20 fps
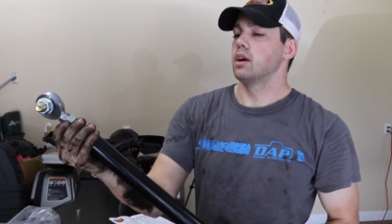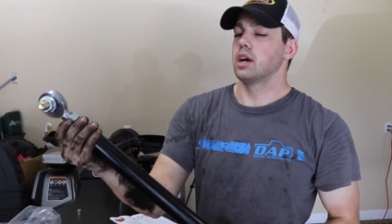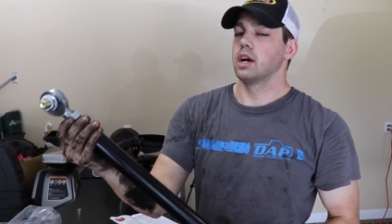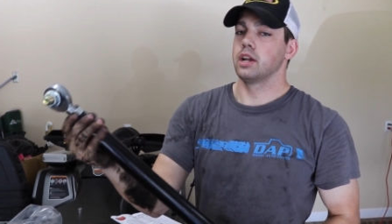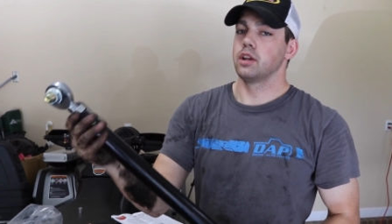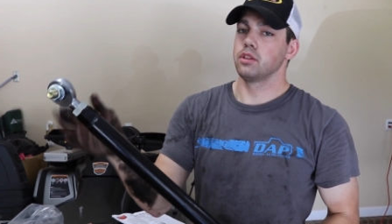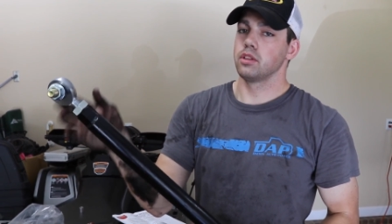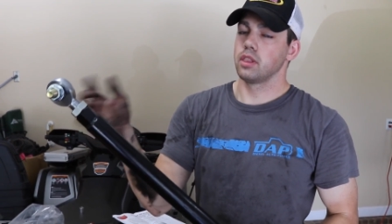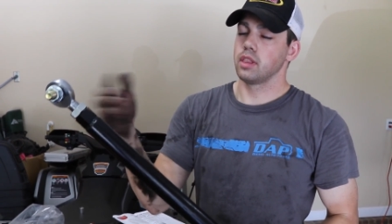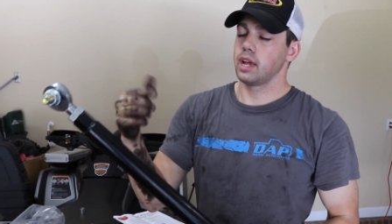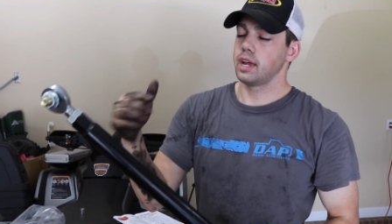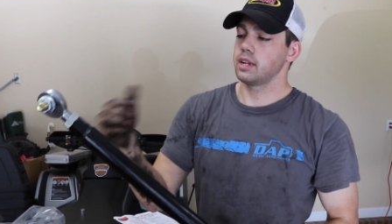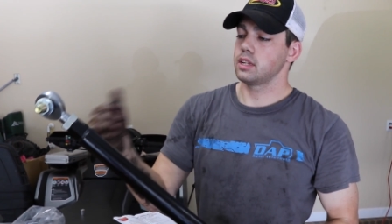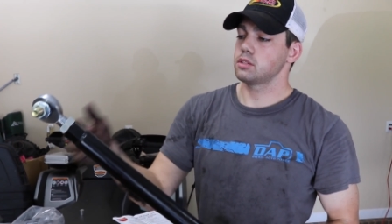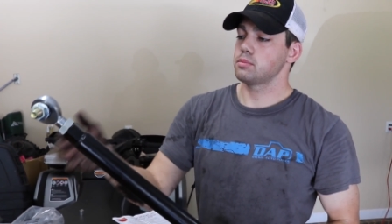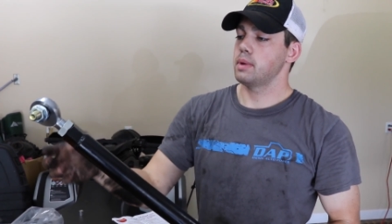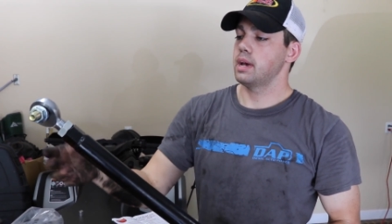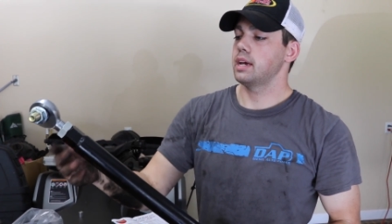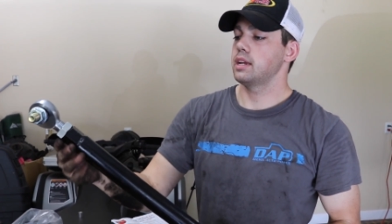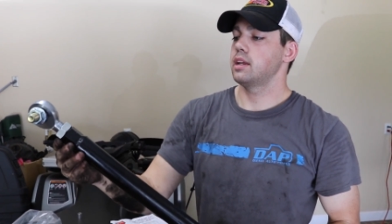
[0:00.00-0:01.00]
I know the
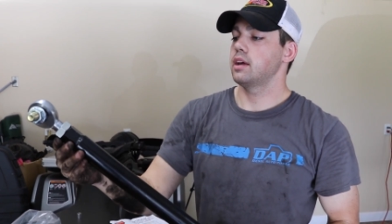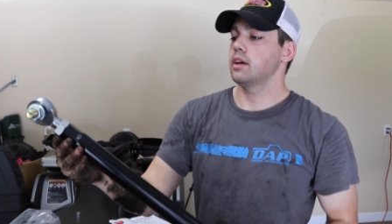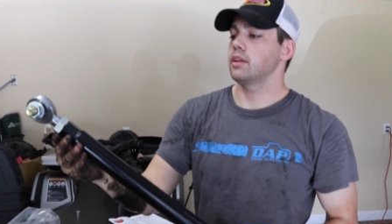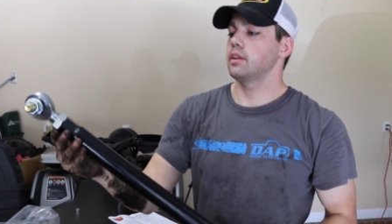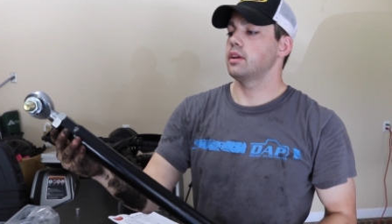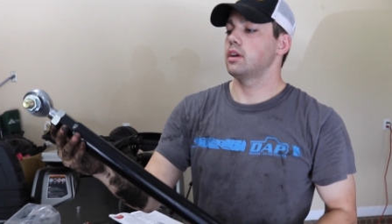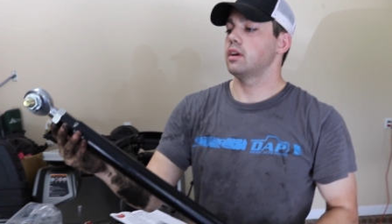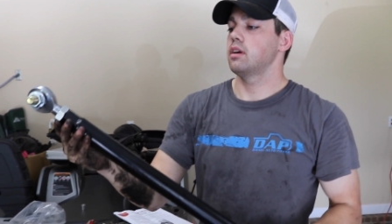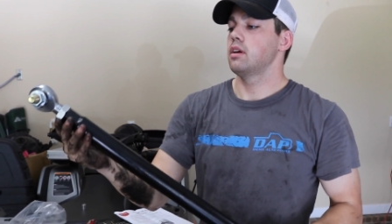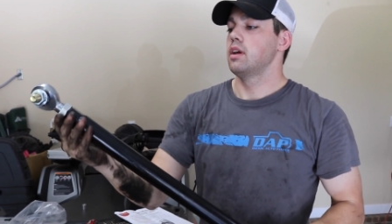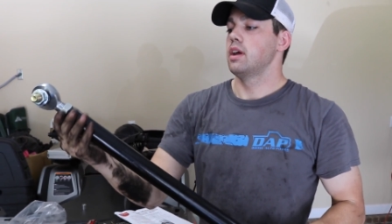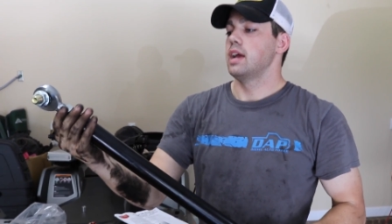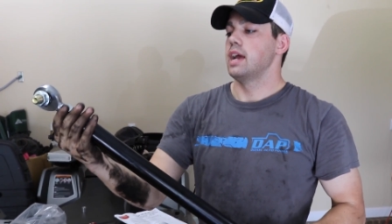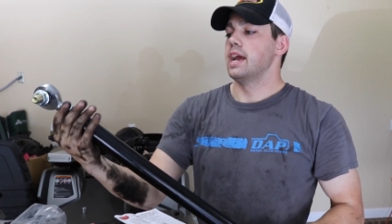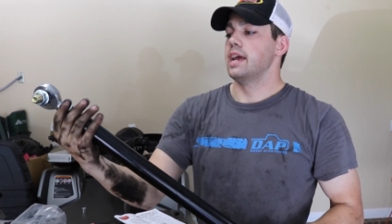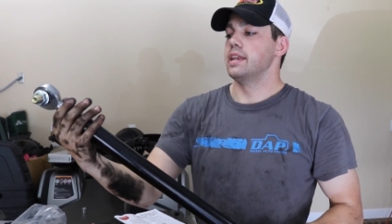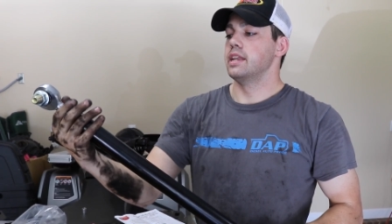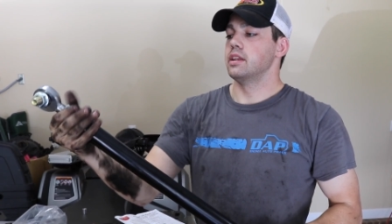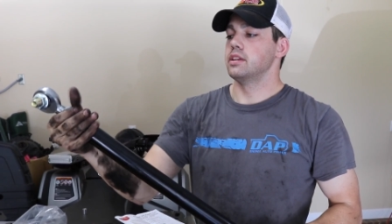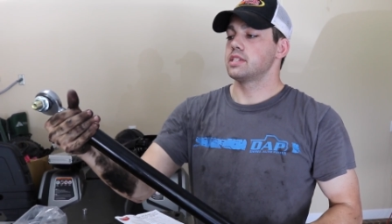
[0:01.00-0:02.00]
lighting's bad down there.
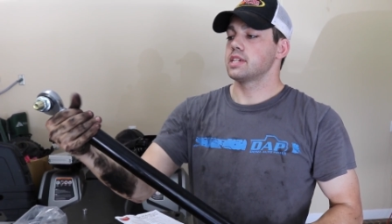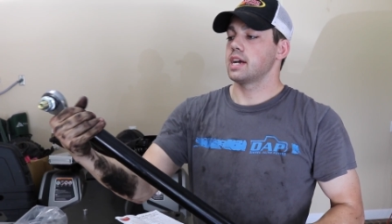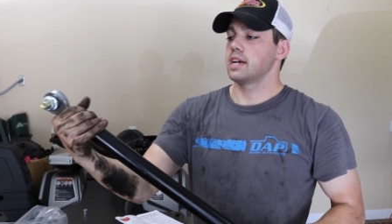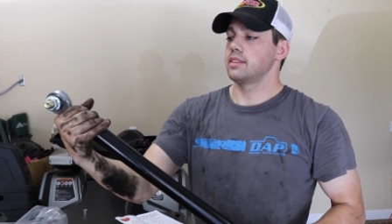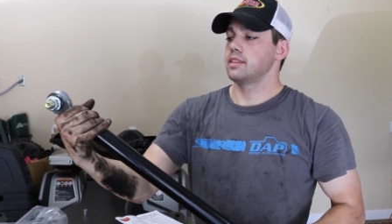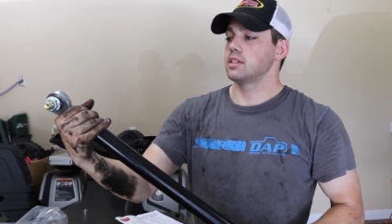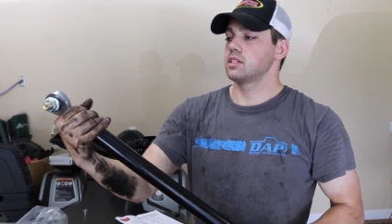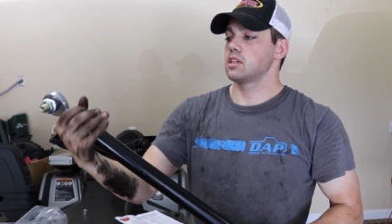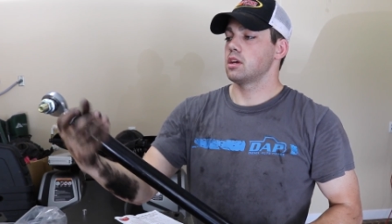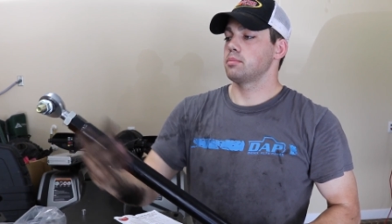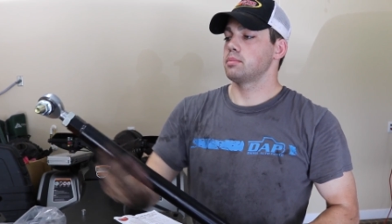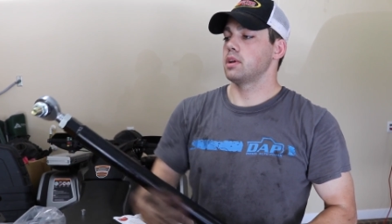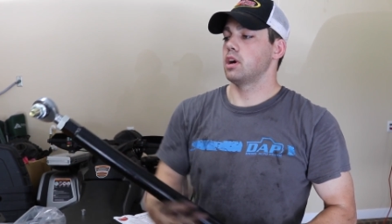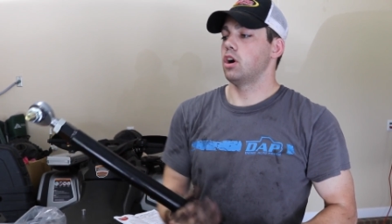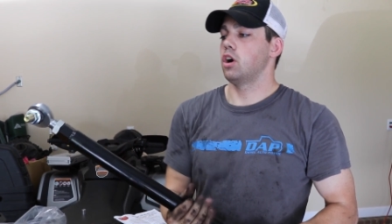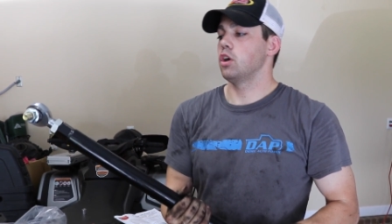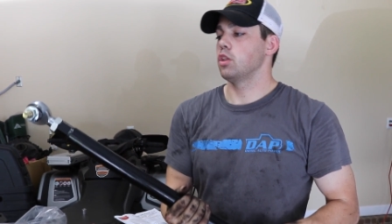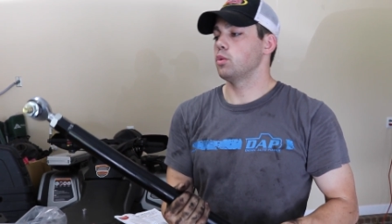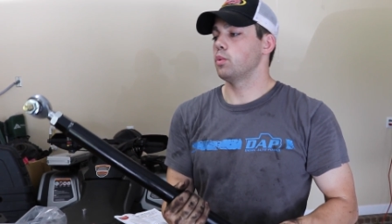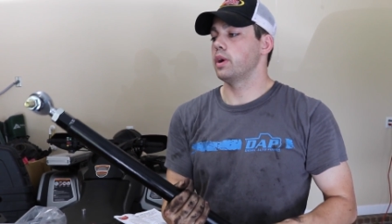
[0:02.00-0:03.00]
And then tighten this up
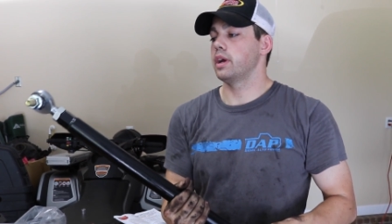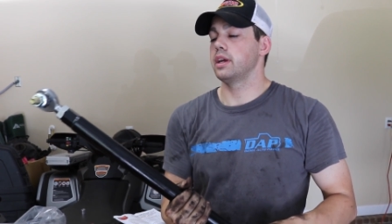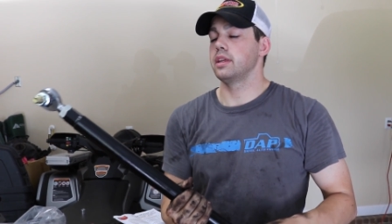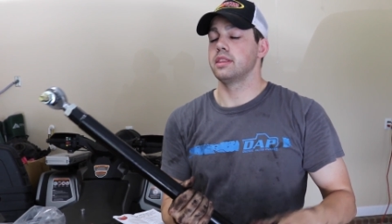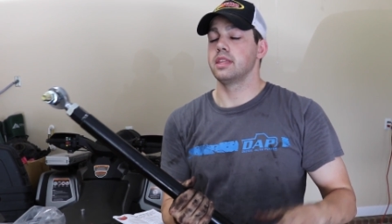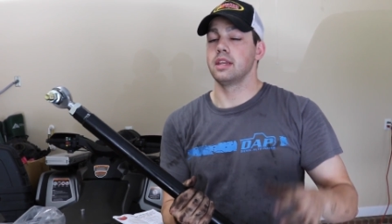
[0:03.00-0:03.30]
all the way.